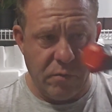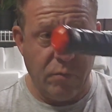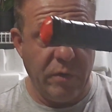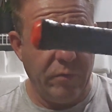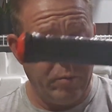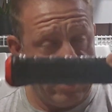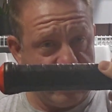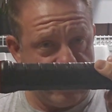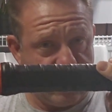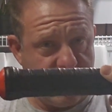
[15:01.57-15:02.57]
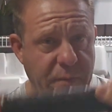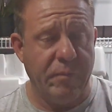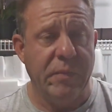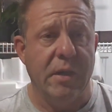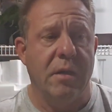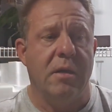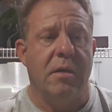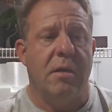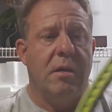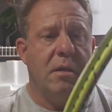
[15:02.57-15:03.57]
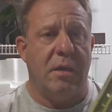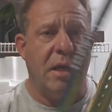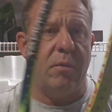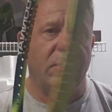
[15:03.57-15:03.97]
We've replaced the grip. Now